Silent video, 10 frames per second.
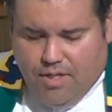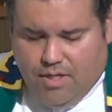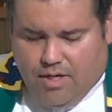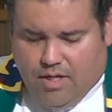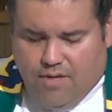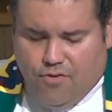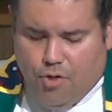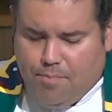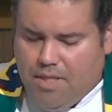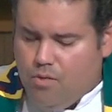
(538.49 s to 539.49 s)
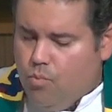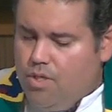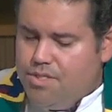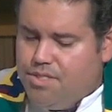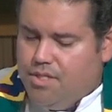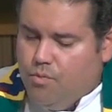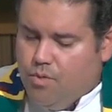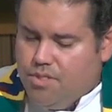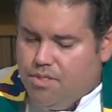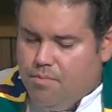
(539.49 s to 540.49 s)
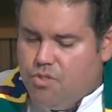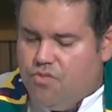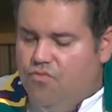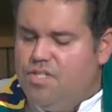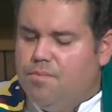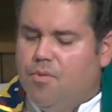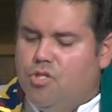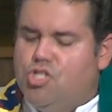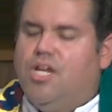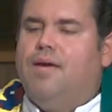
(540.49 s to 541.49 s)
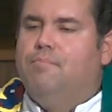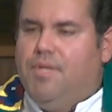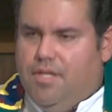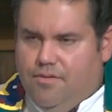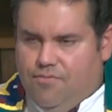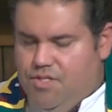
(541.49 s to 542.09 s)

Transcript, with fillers: Now, Governor Pete Wilson was the most visible champion of this